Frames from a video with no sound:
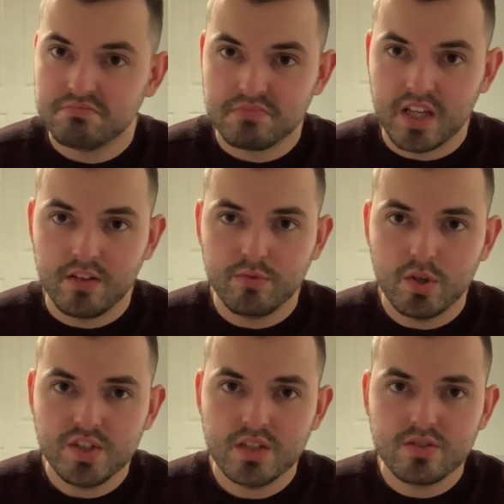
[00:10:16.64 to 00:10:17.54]
Thank you for
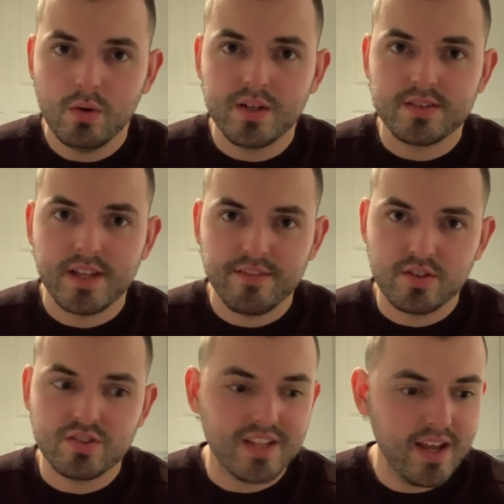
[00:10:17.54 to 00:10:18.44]
watching as always. Have a
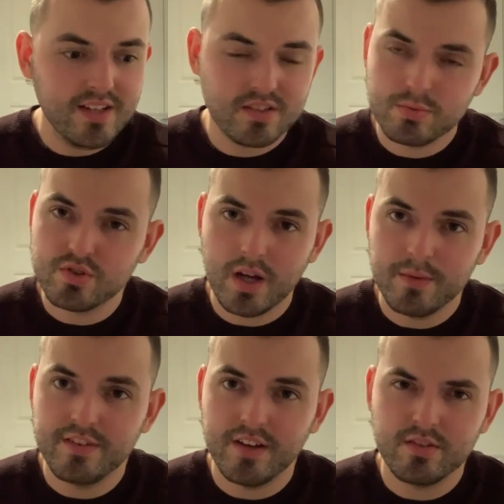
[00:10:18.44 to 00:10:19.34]
good day. Subscribe
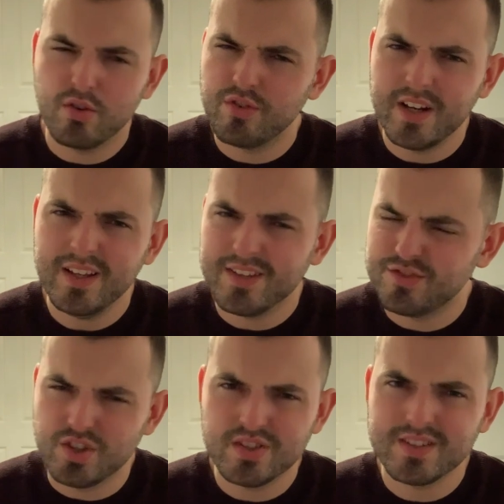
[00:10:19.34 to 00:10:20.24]
if you haven't already. I've
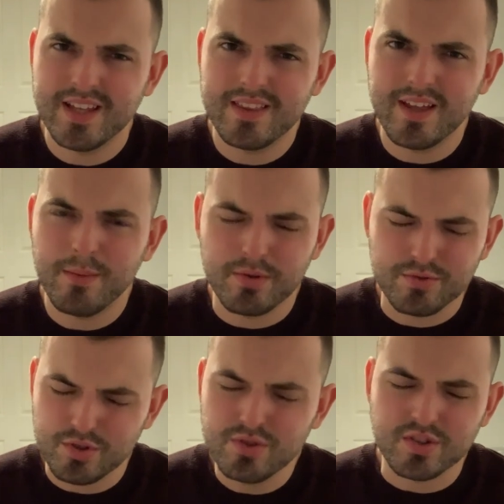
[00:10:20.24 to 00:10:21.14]
just said that, but
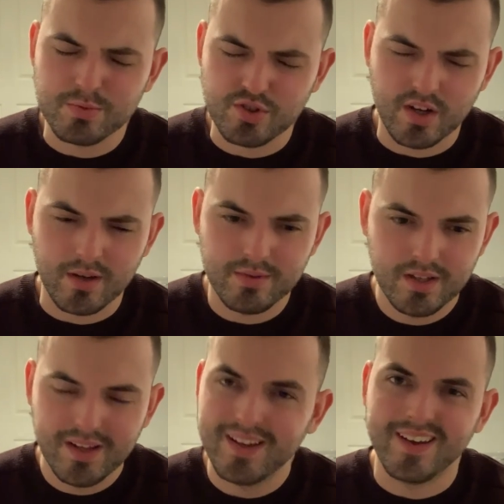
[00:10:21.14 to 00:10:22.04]
do subscribe
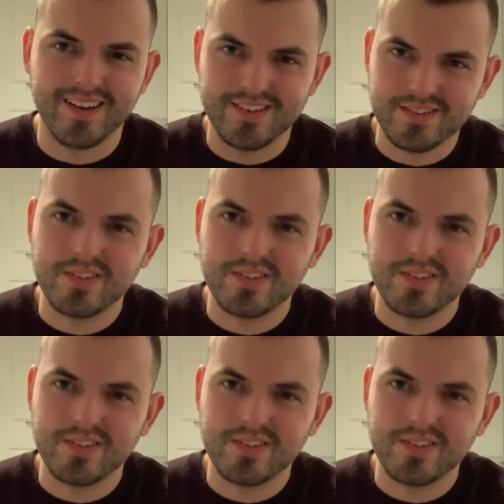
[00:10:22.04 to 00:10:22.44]
and